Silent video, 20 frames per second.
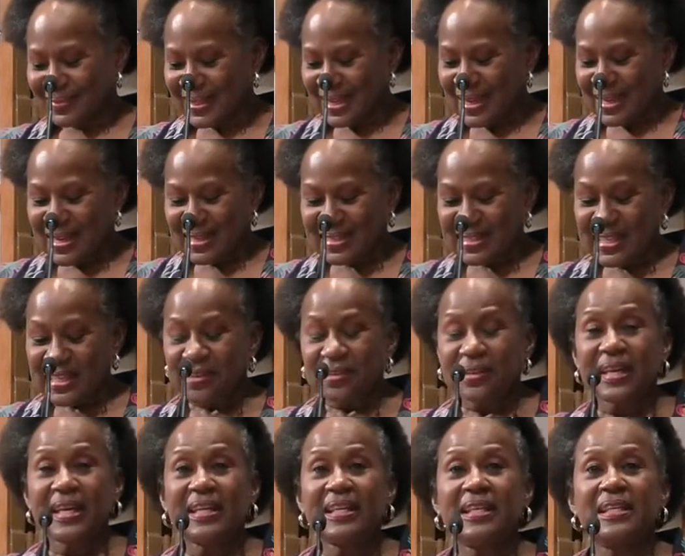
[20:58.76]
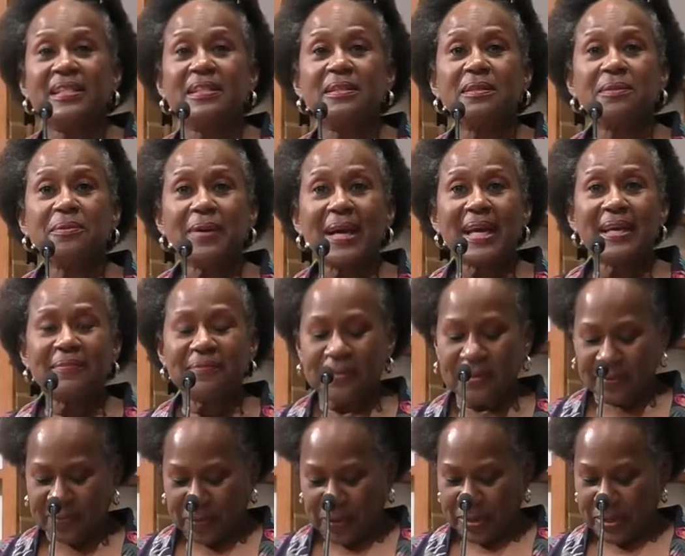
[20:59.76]
Cedar Lane is grateful
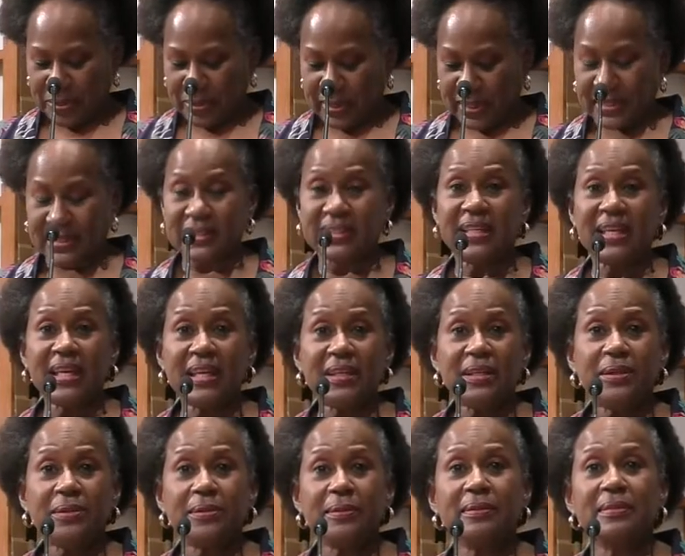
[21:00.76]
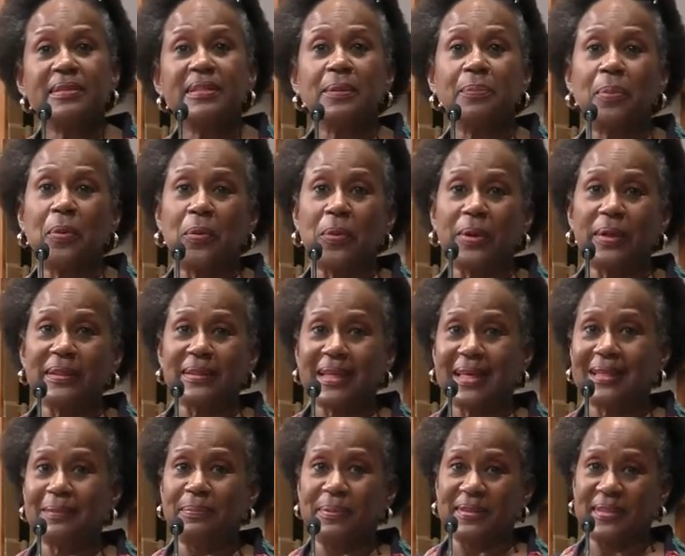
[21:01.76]
for your continued support
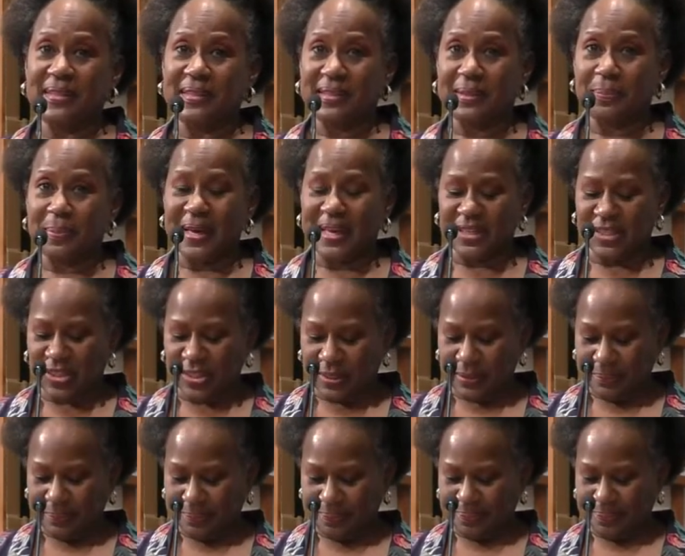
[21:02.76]
and participation.